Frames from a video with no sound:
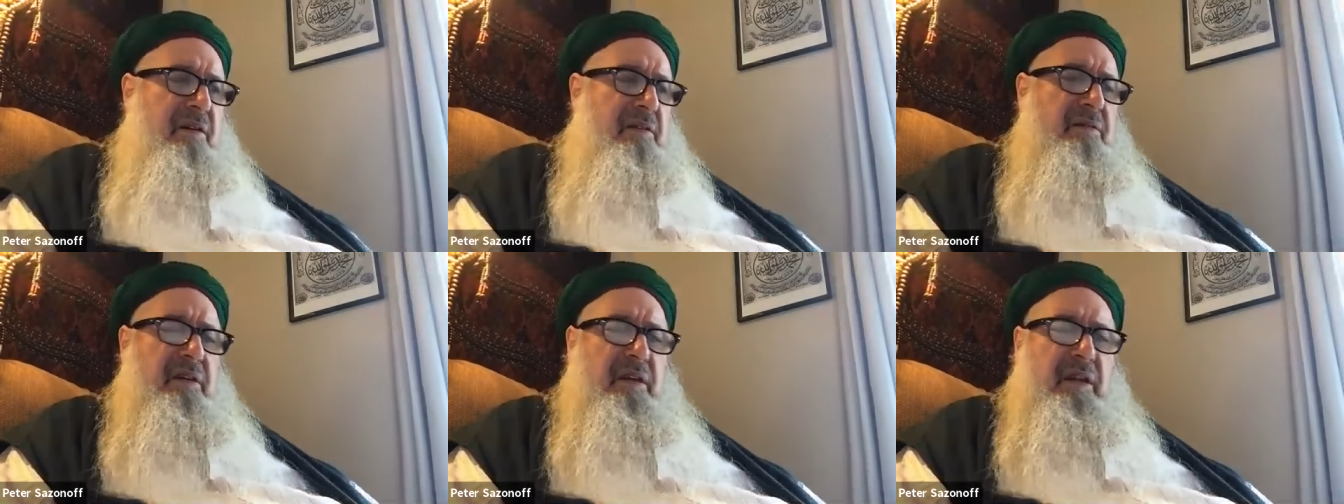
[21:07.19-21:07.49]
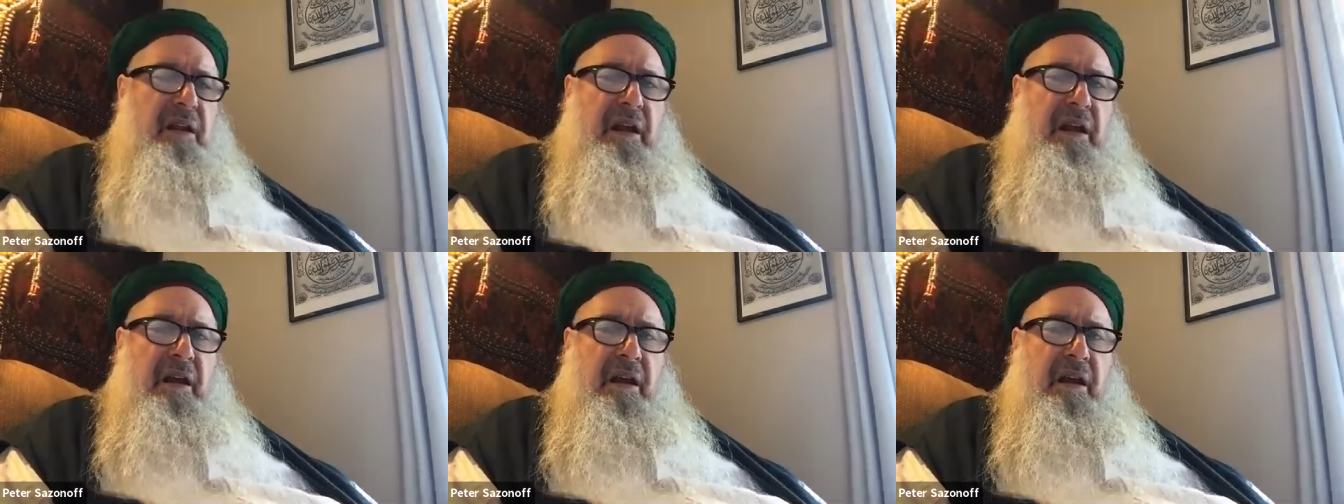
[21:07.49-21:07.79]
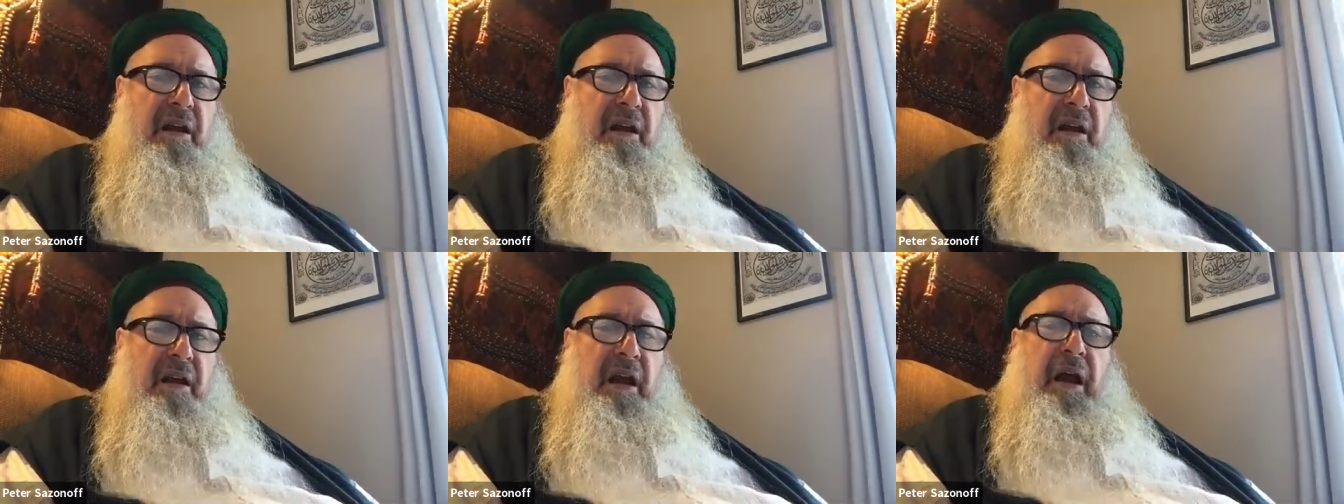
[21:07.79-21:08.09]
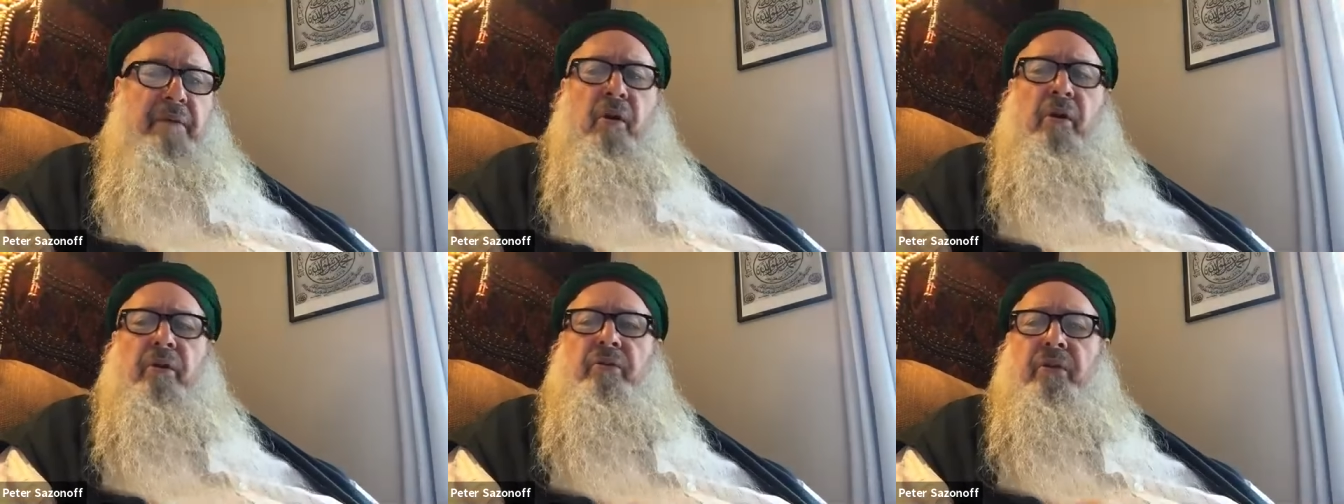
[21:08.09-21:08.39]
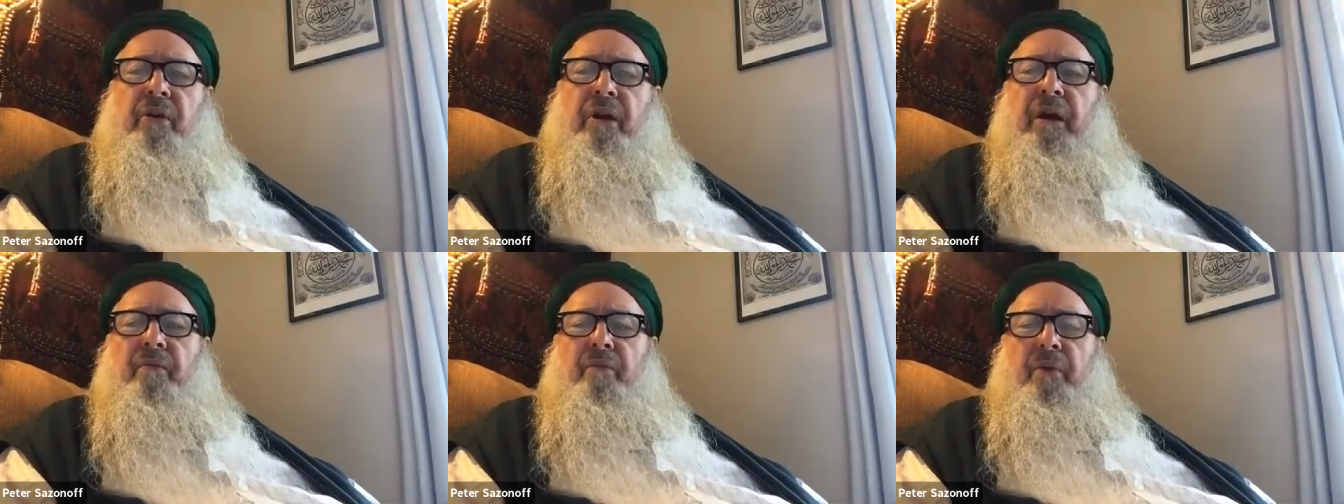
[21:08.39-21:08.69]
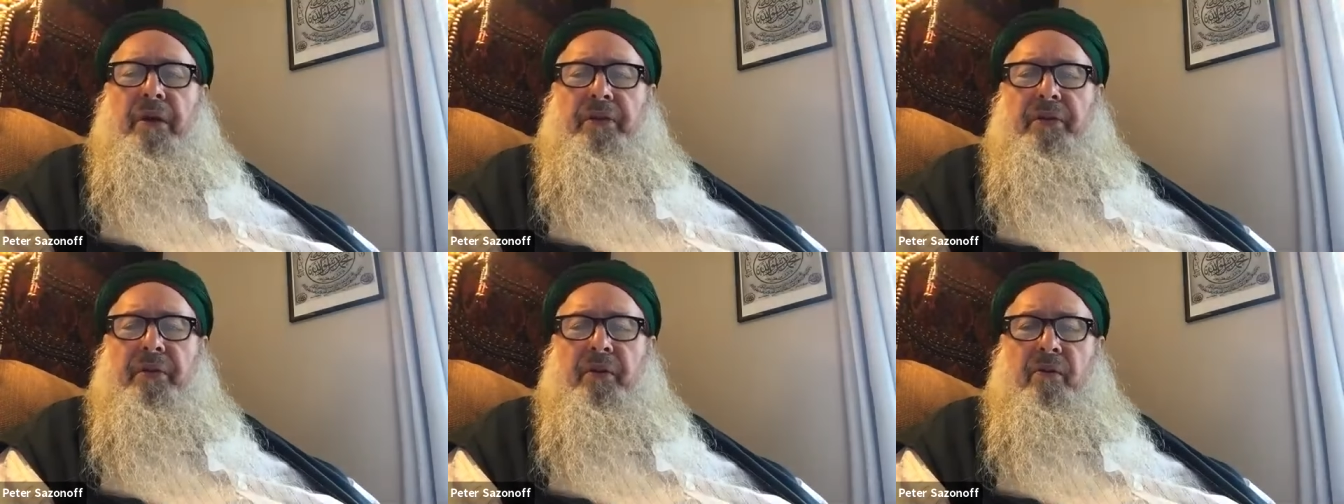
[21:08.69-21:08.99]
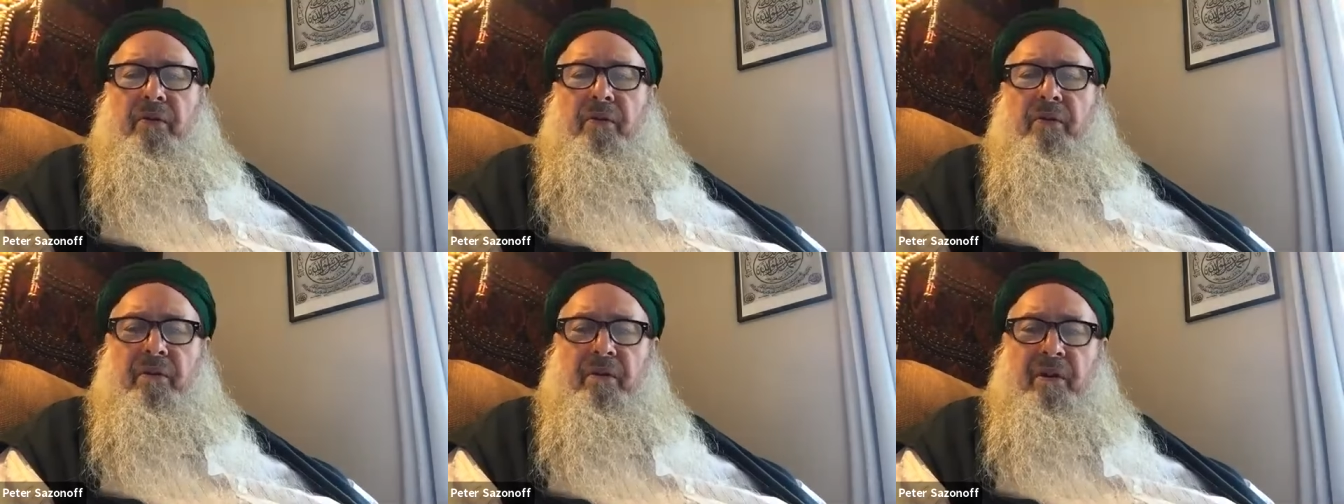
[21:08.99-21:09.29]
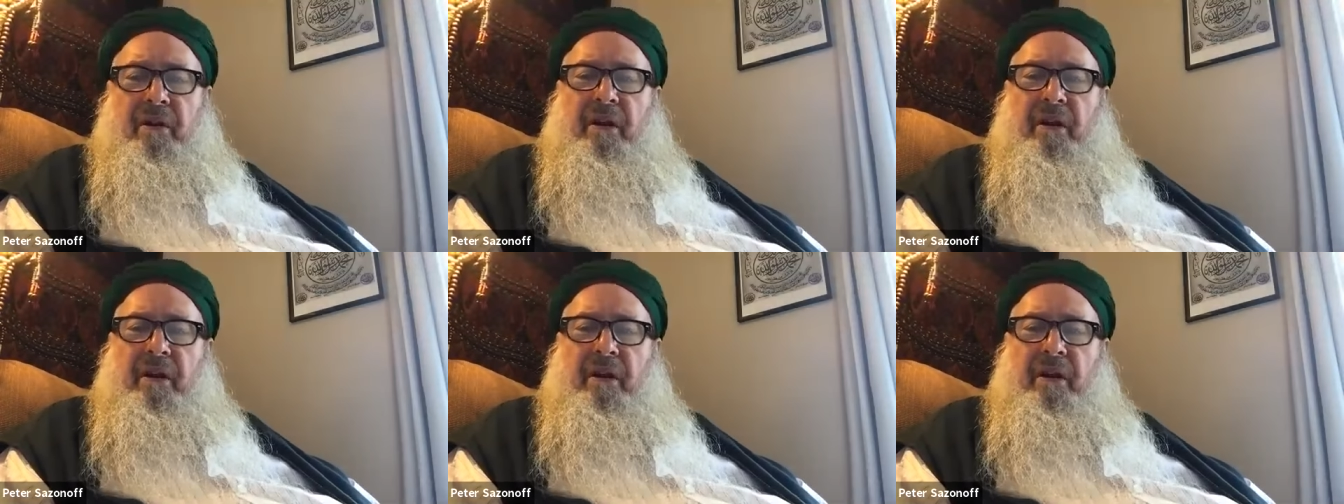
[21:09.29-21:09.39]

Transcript: He said, I'm going to come with you.